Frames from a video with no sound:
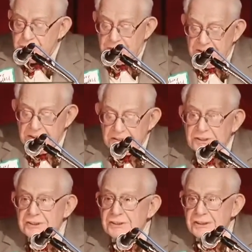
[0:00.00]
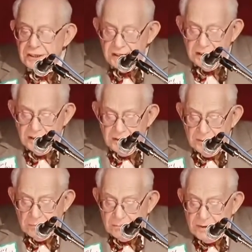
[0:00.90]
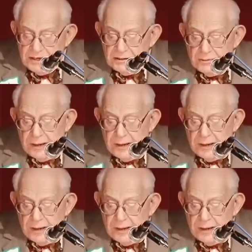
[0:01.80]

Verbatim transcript: you please, but make it